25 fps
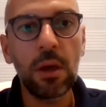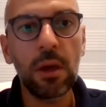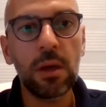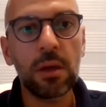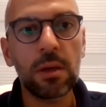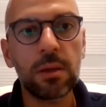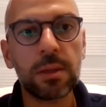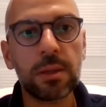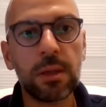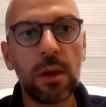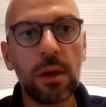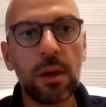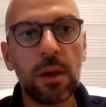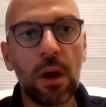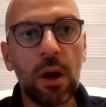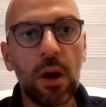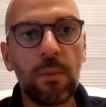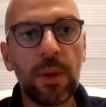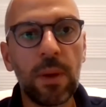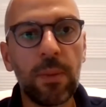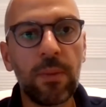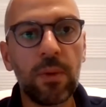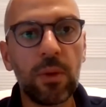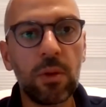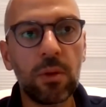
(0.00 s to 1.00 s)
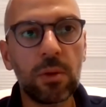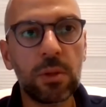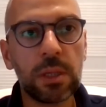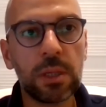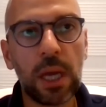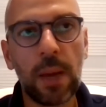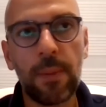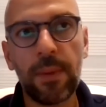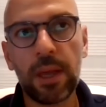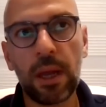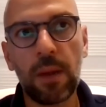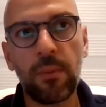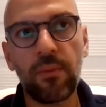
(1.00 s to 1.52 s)
So people who's
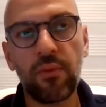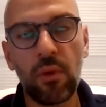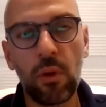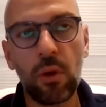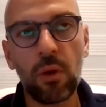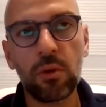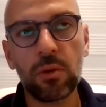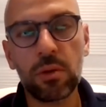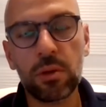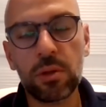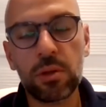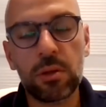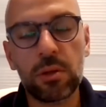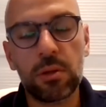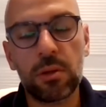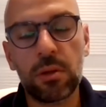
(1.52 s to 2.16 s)
coming abroad,